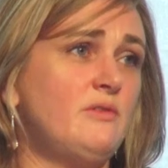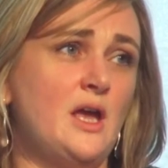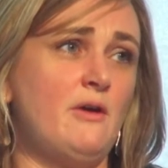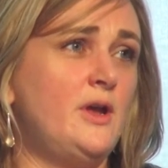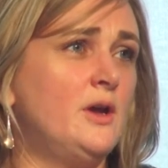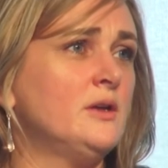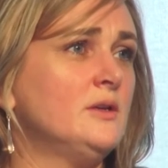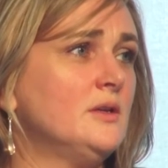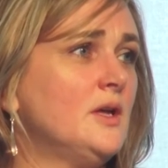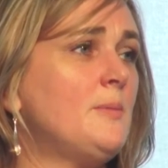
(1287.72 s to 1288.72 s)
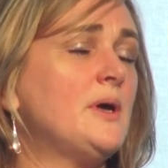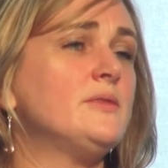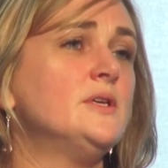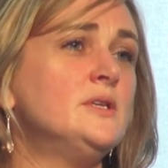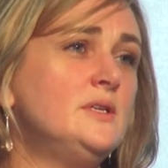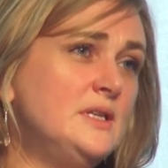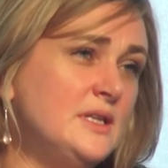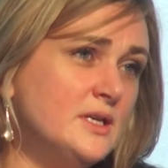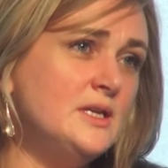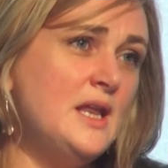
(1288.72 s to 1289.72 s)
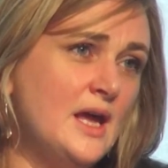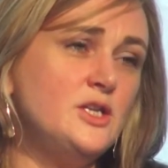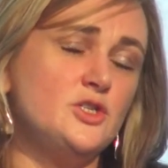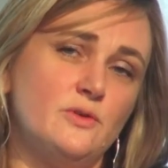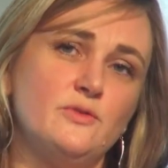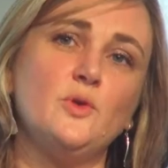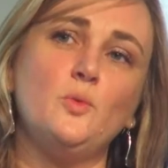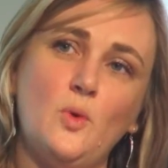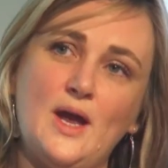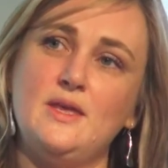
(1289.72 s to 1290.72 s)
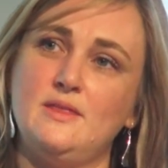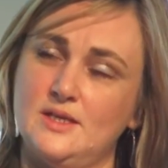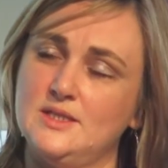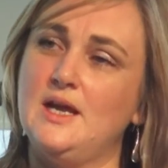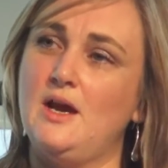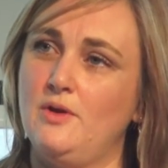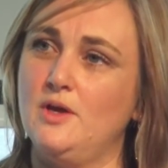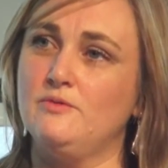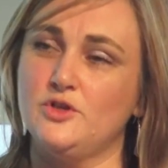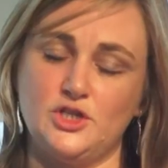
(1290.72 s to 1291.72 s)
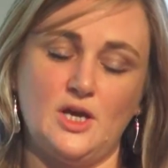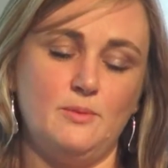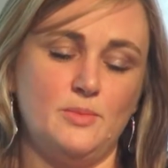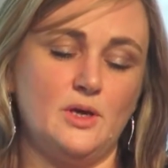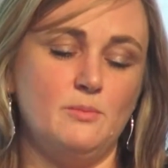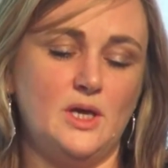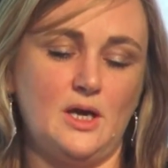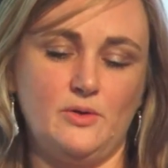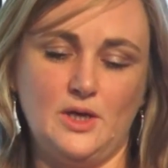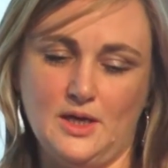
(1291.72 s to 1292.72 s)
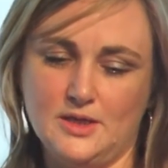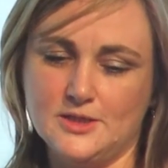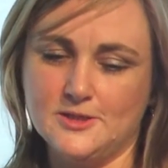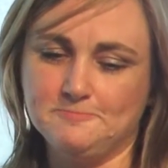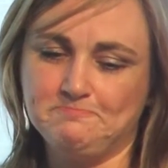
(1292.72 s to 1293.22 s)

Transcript: area, about the nature of the way that an area of a shape can be calculated.